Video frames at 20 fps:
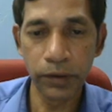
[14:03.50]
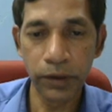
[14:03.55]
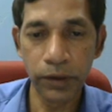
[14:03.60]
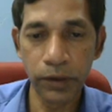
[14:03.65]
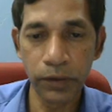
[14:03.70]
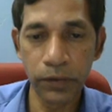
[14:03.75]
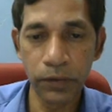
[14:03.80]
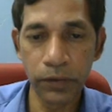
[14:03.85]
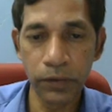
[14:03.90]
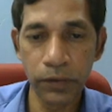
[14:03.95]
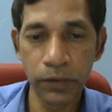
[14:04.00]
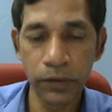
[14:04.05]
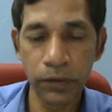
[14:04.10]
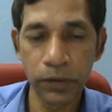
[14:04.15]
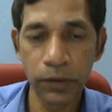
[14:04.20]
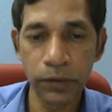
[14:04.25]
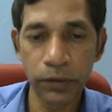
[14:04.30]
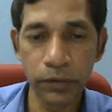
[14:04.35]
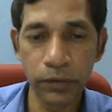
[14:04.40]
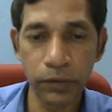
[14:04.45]
Q,
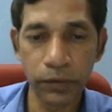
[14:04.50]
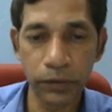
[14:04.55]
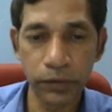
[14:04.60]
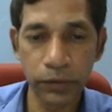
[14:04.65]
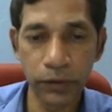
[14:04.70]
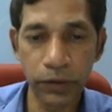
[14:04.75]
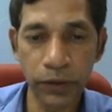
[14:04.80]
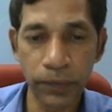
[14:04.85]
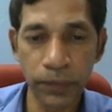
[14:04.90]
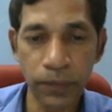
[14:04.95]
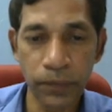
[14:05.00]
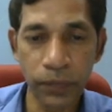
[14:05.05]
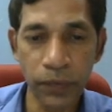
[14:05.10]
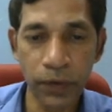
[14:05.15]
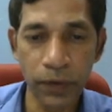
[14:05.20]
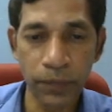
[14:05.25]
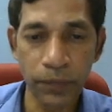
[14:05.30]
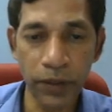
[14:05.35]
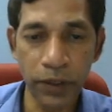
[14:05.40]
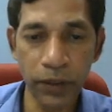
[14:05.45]
so sorry,
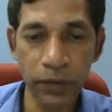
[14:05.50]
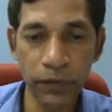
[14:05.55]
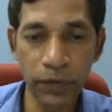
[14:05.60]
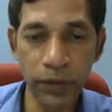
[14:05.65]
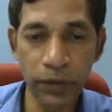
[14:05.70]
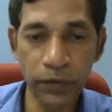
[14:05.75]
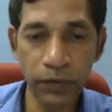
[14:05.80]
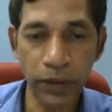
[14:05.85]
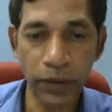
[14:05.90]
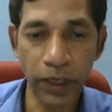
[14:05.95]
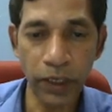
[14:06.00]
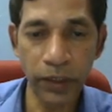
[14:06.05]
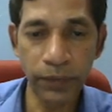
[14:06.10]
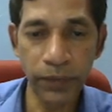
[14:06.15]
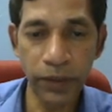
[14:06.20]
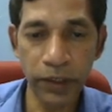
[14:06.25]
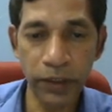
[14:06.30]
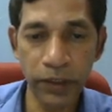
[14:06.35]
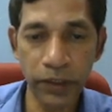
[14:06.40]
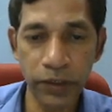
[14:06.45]
we are going to
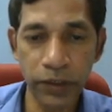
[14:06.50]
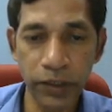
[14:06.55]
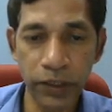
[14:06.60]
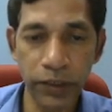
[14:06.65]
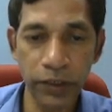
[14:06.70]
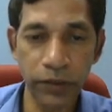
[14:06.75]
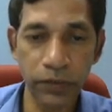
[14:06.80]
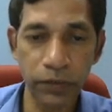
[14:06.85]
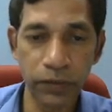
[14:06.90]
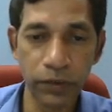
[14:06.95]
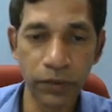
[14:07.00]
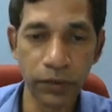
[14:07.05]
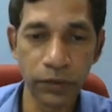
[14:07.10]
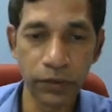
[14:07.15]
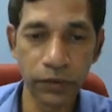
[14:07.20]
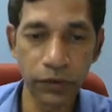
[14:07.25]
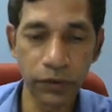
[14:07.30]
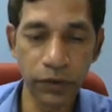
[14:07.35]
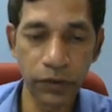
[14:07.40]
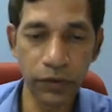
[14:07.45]
eliminate the state Q.
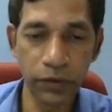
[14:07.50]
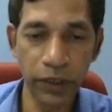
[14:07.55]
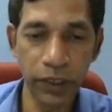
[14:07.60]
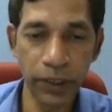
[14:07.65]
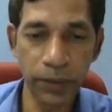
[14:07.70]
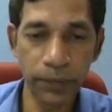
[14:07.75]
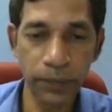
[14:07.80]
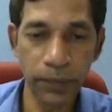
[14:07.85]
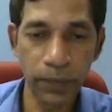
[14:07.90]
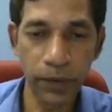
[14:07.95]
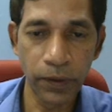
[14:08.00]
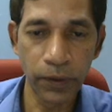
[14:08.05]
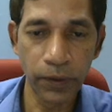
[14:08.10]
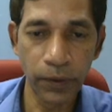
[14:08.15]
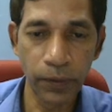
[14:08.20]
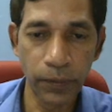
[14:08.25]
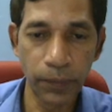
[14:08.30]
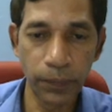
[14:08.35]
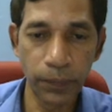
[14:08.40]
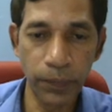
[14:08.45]
So you have
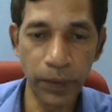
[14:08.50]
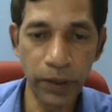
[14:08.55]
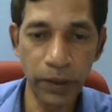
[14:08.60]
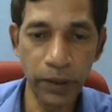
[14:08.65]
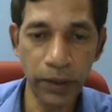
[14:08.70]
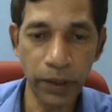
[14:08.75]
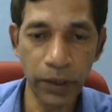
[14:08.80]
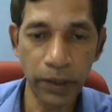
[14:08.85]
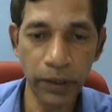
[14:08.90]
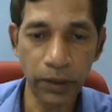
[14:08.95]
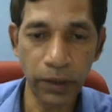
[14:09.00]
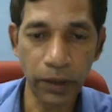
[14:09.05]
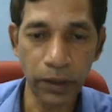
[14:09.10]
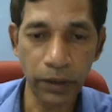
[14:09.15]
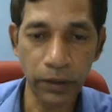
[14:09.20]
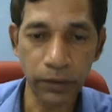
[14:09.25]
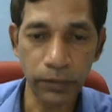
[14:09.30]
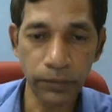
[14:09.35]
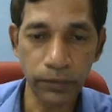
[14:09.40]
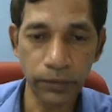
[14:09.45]
P and
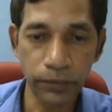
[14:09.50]
R.